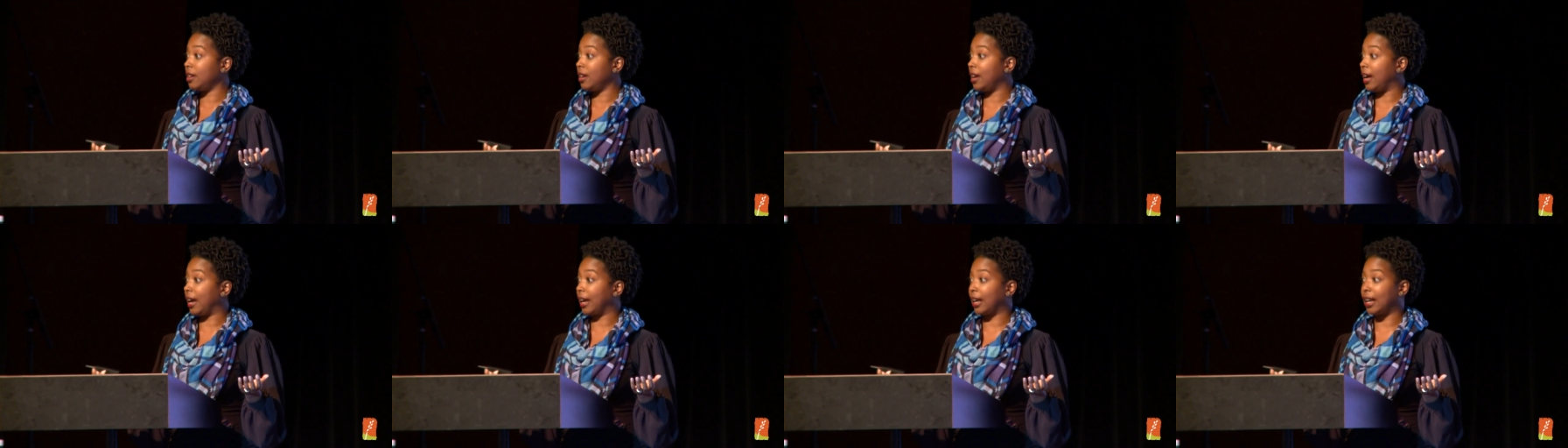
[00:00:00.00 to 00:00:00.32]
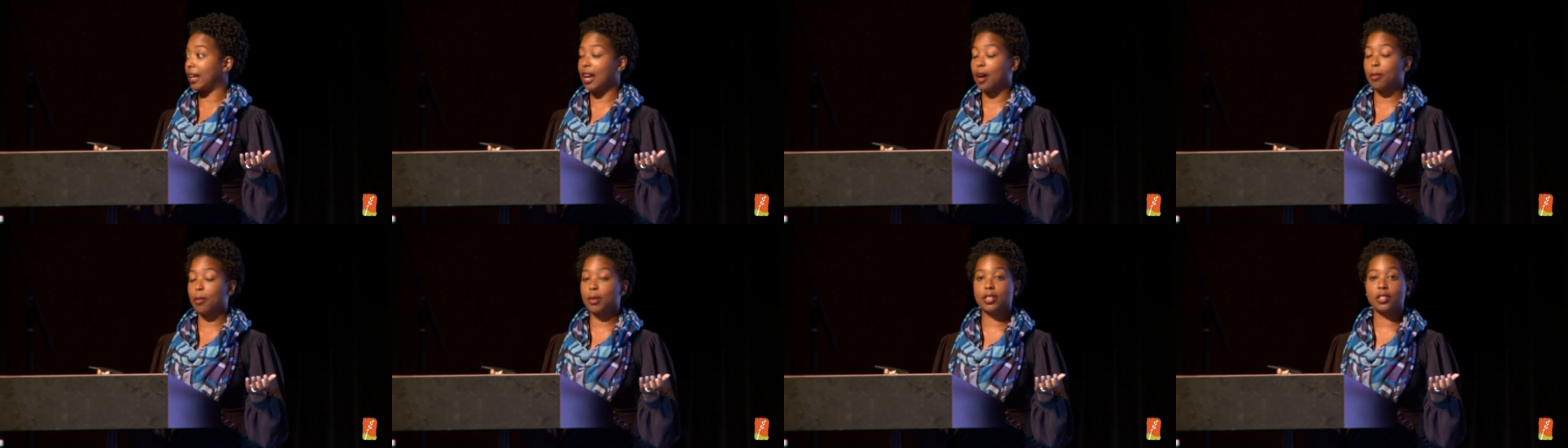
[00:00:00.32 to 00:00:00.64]

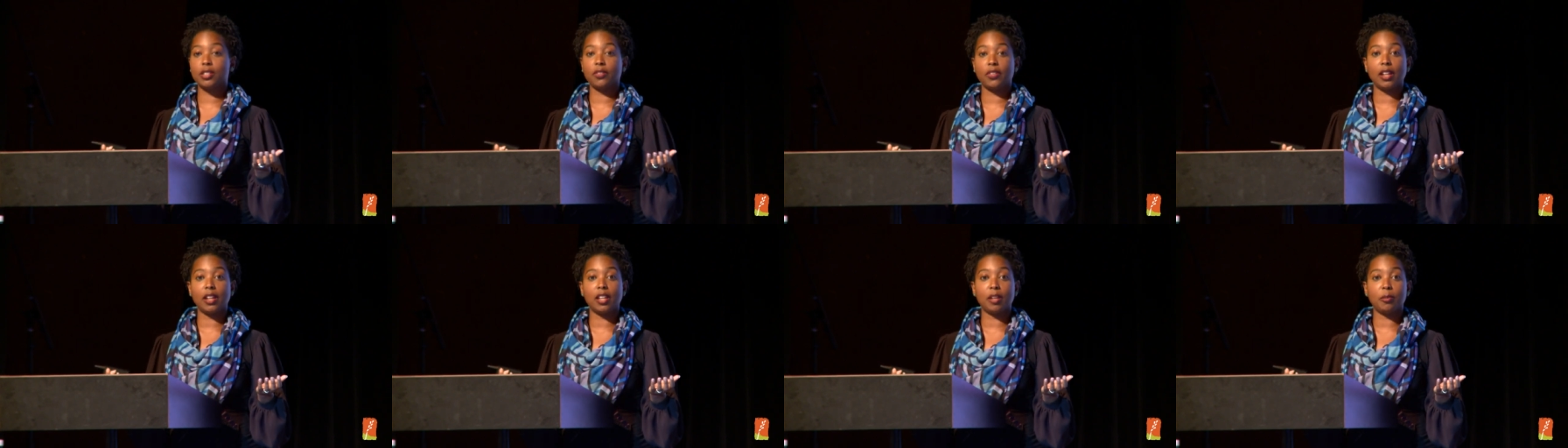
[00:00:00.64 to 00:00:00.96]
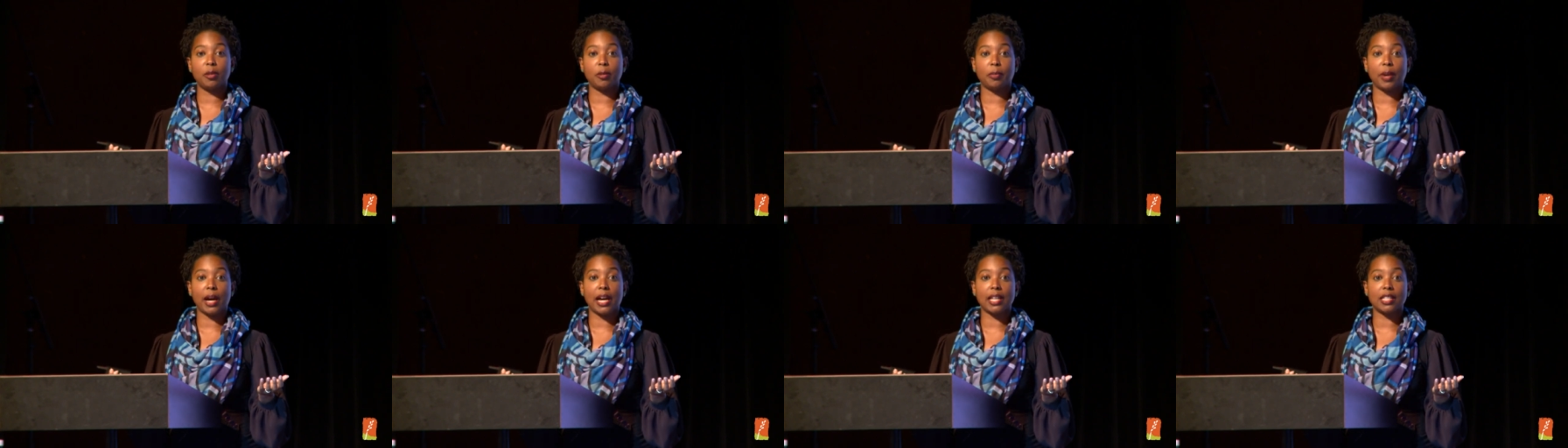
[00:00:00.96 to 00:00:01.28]
economic
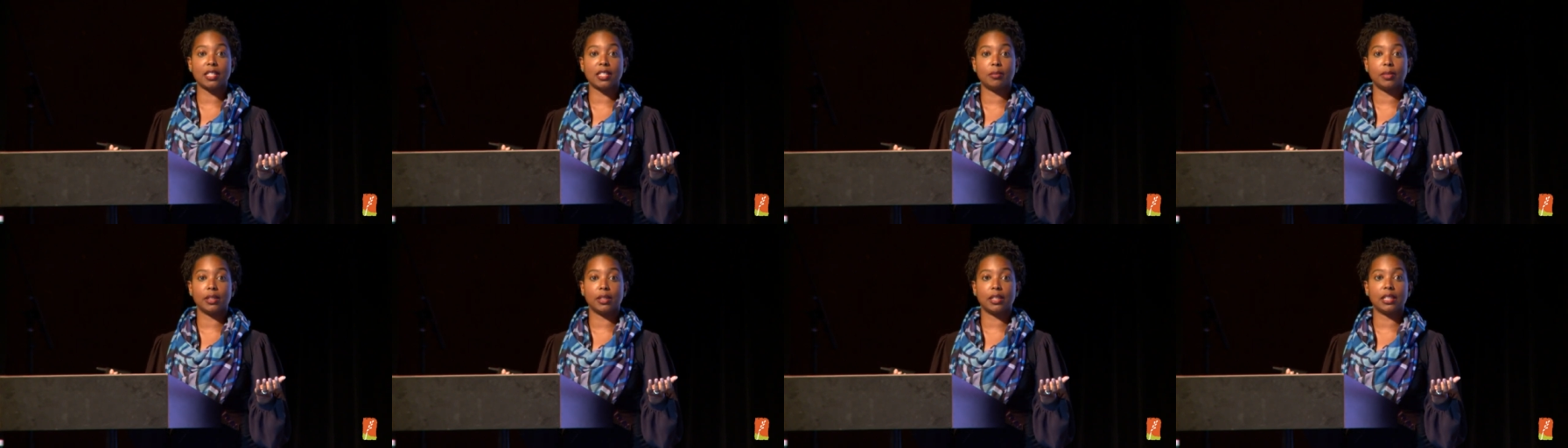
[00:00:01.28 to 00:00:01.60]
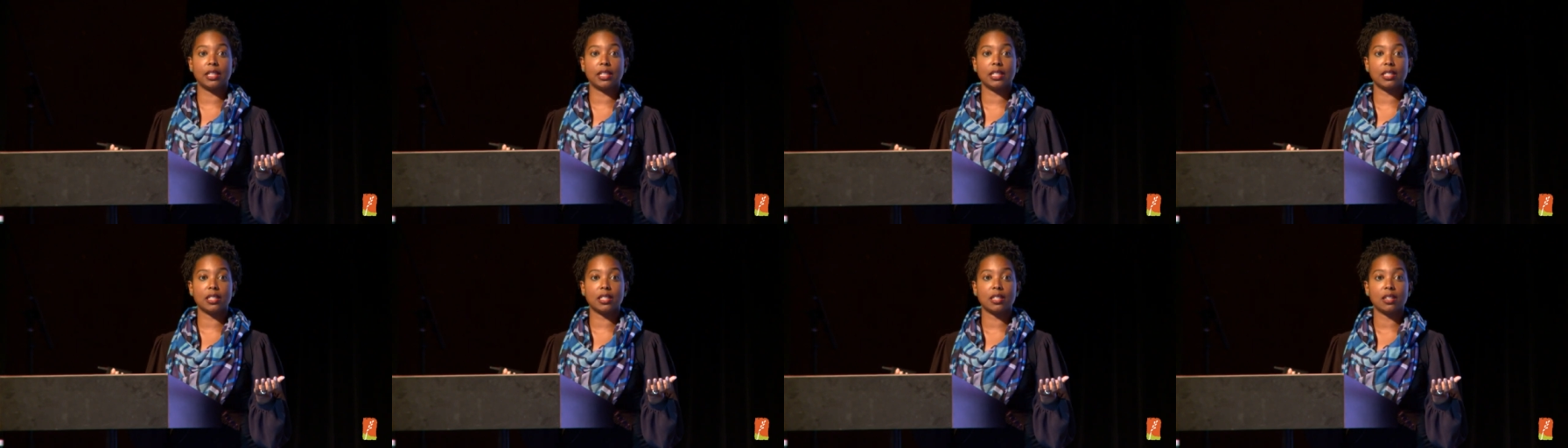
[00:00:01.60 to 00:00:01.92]
development
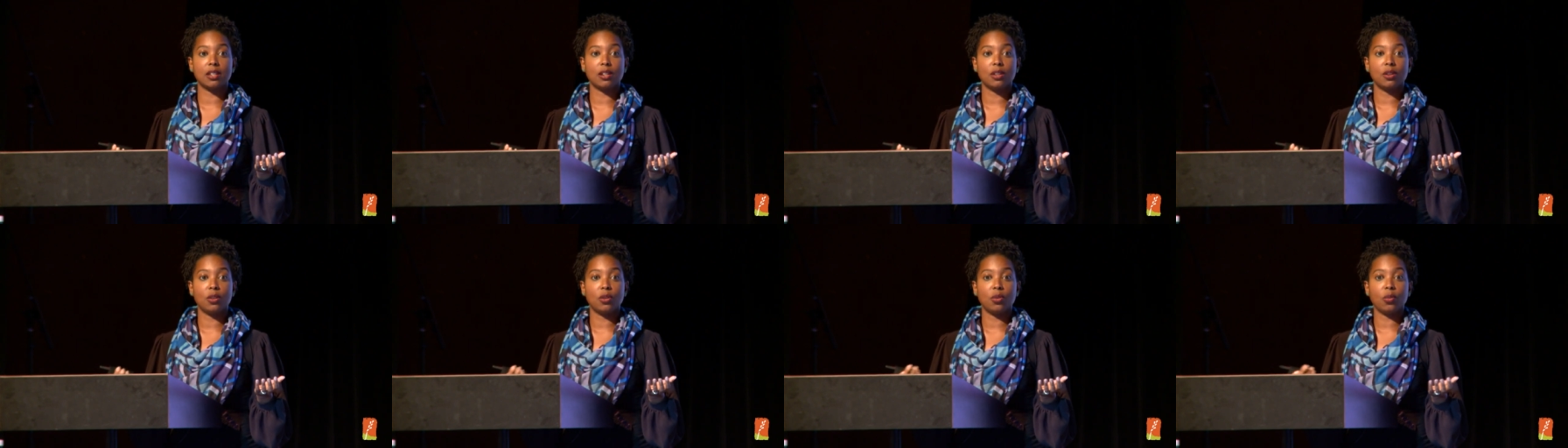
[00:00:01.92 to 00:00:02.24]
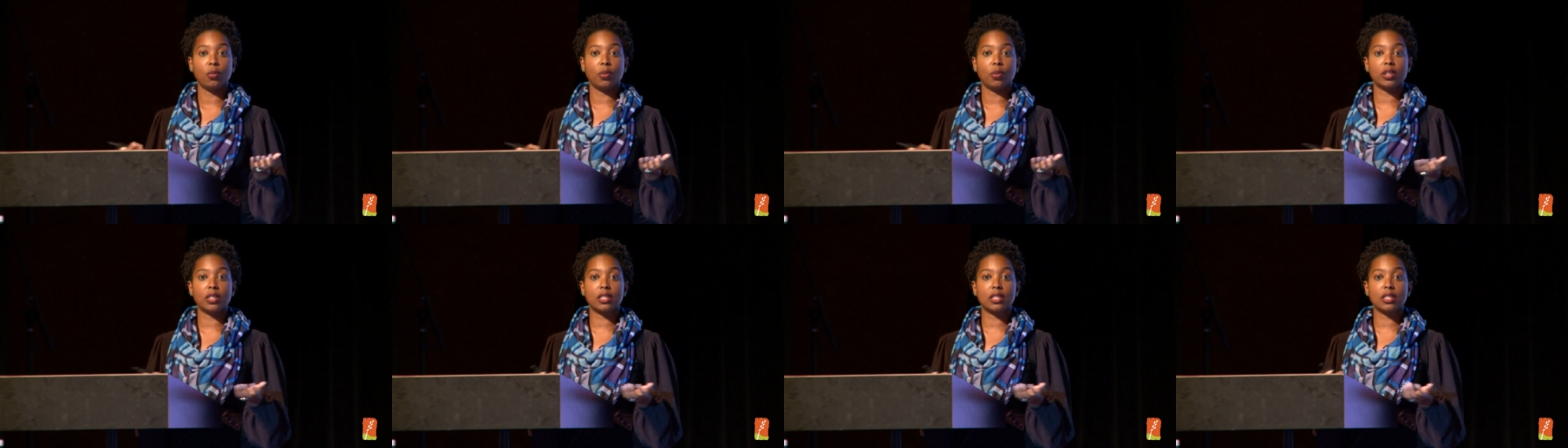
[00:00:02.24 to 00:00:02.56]
possibilities.
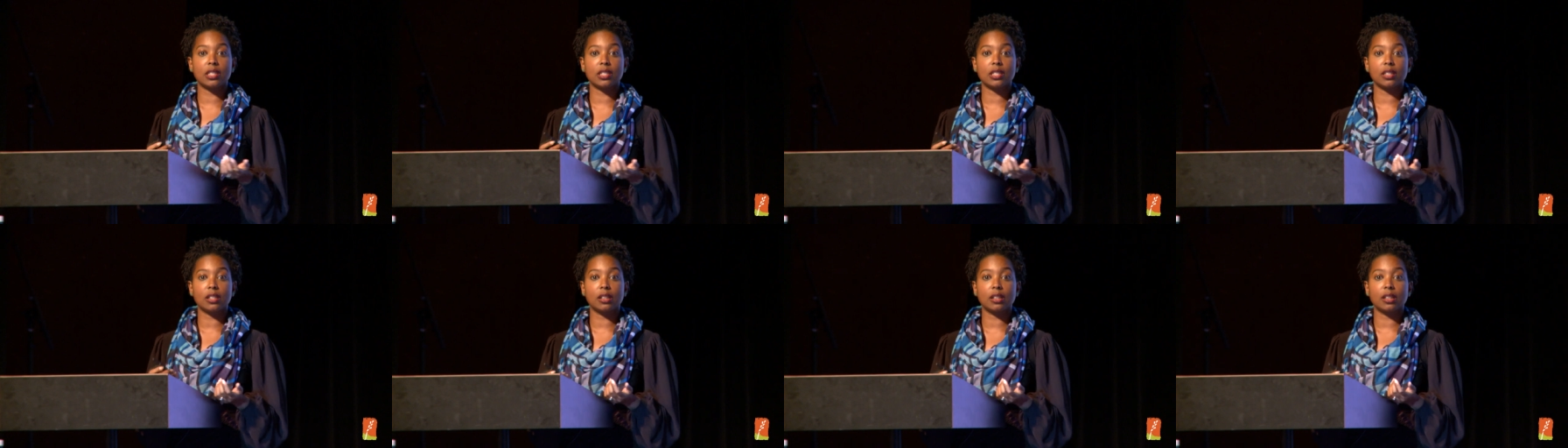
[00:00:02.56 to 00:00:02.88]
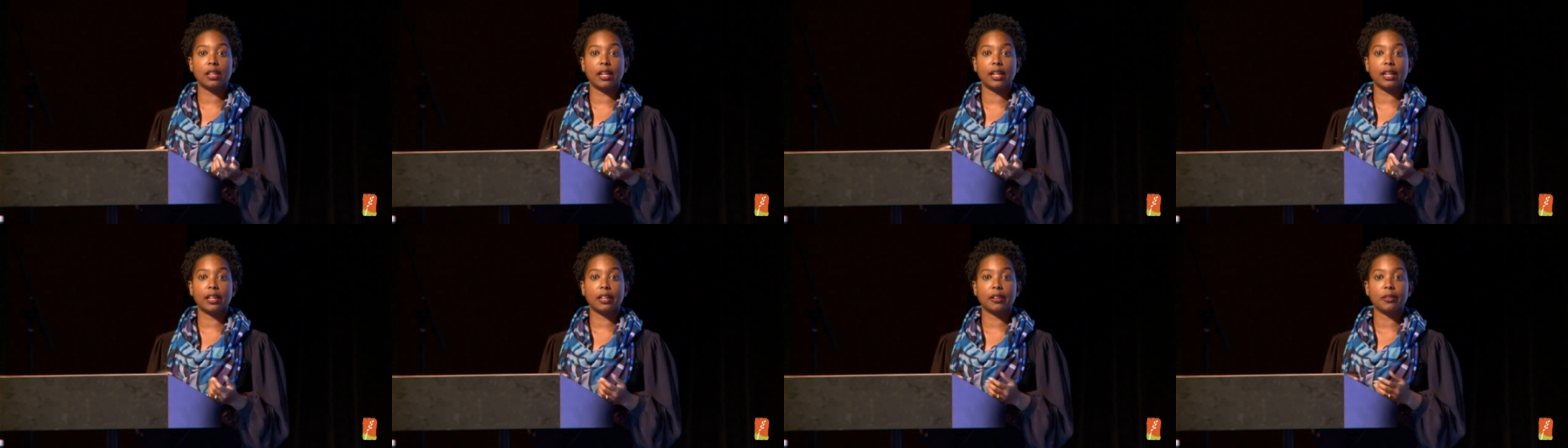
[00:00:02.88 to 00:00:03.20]
What does this look
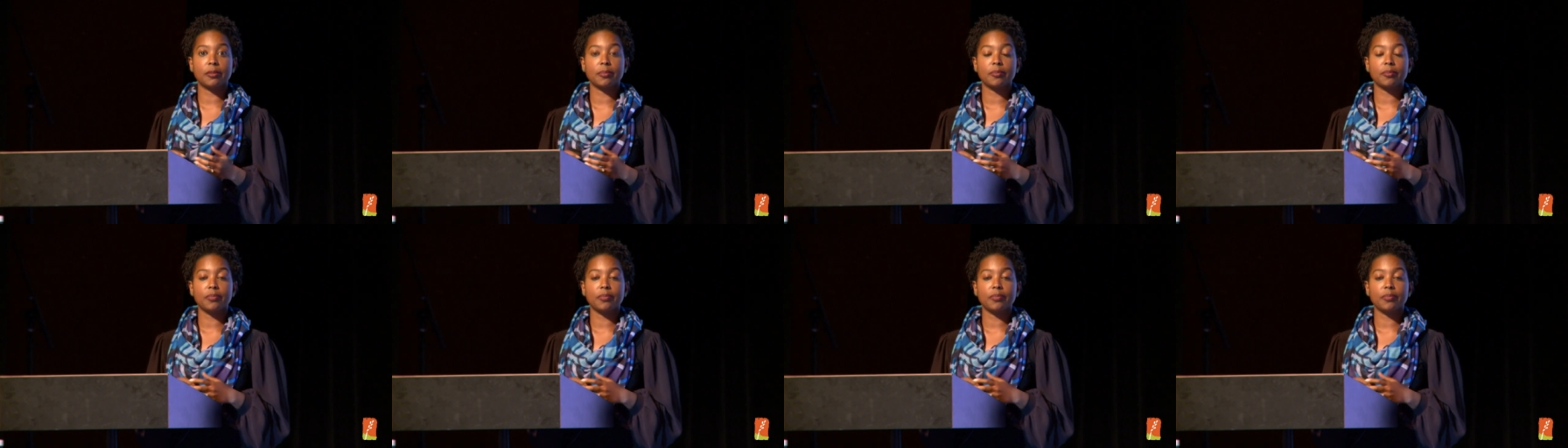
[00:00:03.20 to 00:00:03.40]
like?